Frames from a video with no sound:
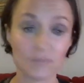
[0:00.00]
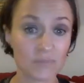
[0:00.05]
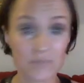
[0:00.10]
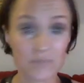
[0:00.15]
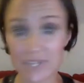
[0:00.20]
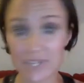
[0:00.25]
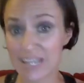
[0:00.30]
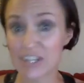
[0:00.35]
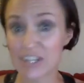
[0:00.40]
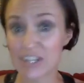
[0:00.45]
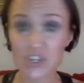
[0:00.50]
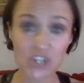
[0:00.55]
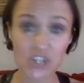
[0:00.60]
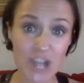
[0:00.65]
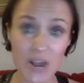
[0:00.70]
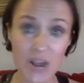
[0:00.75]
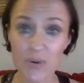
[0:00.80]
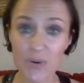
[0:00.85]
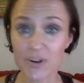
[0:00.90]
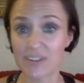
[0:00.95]
Taking
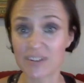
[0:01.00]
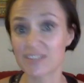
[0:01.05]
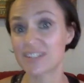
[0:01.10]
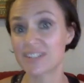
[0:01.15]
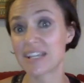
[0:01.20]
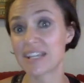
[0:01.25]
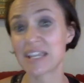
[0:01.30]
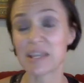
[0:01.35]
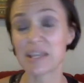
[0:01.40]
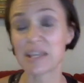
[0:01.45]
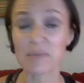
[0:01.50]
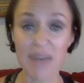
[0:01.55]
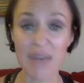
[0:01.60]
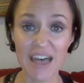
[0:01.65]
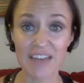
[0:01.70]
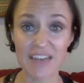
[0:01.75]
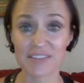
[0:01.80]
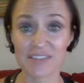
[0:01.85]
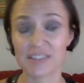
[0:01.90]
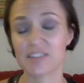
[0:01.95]
showers, taking
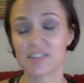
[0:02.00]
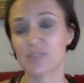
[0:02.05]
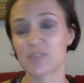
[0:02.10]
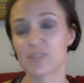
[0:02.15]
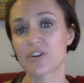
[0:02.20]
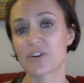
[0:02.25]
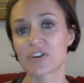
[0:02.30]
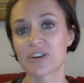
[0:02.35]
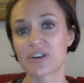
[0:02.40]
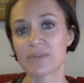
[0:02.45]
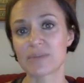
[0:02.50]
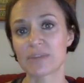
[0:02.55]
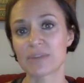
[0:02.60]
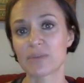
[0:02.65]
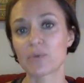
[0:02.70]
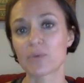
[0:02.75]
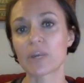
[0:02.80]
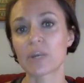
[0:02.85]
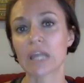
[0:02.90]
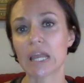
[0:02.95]
baths in this water. I mean,
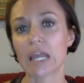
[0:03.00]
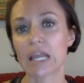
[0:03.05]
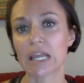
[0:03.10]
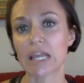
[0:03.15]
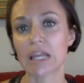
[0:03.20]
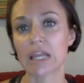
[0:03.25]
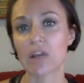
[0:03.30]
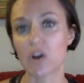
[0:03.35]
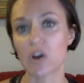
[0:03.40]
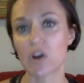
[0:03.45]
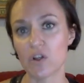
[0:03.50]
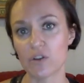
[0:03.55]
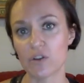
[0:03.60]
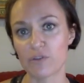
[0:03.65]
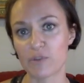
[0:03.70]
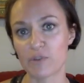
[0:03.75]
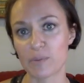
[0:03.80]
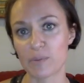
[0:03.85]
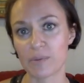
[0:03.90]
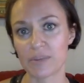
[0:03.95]
we're getting it all over
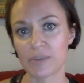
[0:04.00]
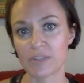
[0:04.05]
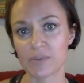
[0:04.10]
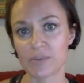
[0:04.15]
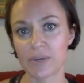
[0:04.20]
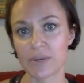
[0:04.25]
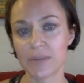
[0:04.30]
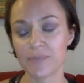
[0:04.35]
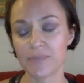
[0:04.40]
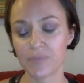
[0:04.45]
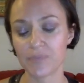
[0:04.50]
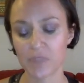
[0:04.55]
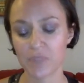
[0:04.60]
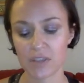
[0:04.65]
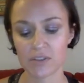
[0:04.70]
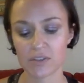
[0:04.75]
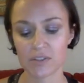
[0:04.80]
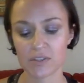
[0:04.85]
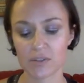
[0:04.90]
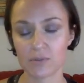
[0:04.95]
the place, right?
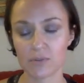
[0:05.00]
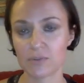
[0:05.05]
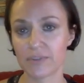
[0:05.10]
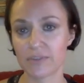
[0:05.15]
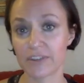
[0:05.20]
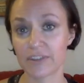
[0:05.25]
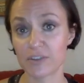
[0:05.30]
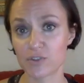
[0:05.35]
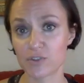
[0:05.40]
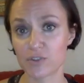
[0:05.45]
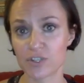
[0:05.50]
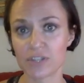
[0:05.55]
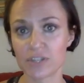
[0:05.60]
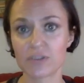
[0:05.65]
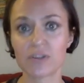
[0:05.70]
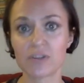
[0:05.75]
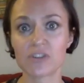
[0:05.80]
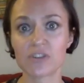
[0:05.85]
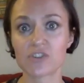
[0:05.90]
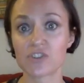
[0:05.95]
So you've got your
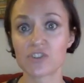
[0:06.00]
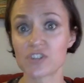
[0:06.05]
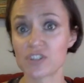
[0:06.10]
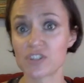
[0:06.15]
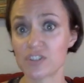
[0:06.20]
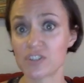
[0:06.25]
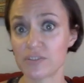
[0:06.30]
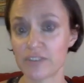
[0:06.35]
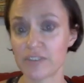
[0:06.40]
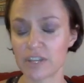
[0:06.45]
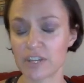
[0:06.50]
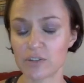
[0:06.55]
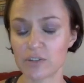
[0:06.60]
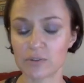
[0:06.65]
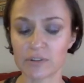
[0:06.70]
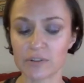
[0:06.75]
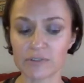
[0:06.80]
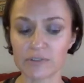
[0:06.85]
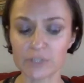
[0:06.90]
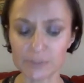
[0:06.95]
xenoestrogens, you've got your
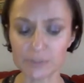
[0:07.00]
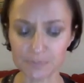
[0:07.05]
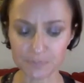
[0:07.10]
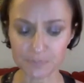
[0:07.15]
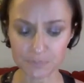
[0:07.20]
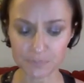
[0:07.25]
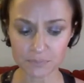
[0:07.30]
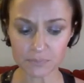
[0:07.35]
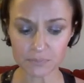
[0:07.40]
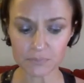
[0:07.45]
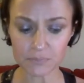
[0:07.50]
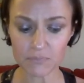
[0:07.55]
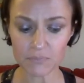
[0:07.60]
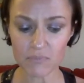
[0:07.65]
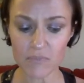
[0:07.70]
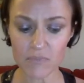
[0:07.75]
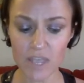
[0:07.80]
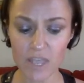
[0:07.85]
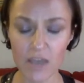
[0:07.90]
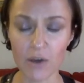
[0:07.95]
liver
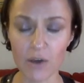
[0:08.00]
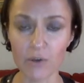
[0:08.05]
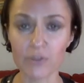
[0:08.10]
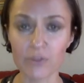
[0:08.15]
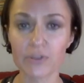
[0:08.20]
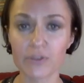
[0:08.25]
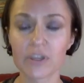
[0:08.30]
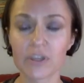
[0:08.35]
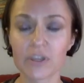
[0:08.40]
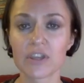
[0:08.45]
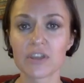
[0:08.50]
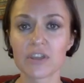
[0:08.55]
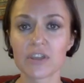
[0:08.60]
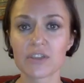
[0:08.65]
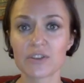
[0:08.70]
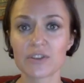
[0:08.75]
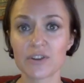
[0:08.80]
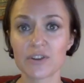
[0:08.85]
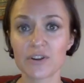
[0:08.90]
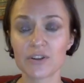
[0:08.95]
health.
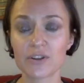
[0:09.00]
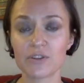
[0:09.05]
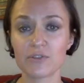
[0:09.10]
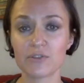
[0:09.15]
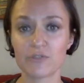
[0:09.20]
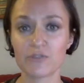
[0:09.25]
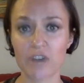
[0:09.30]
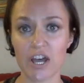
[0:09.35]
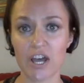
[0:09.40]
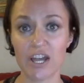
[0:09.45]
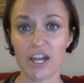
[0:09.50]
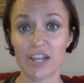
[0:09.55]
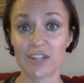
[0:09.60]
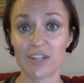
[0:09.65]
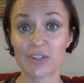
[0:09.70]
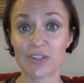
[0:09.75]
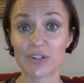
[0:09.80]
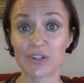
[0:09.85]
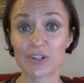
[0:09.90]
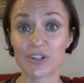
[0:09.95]
Third, you've got
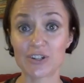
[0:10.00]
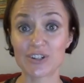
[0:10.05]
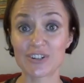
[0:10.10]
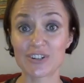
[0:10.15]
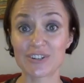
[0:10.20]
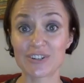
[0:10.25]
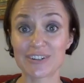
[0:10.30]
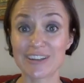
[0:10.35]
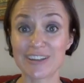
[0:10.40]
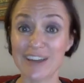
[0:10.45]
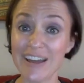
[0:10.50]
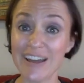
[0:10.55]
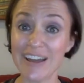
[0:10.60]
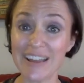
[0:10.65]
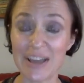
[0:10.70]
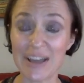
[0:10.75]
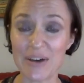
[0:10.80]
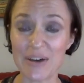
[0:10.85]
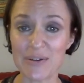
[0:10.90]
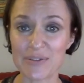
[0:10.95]
your gut
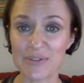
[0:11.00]
health.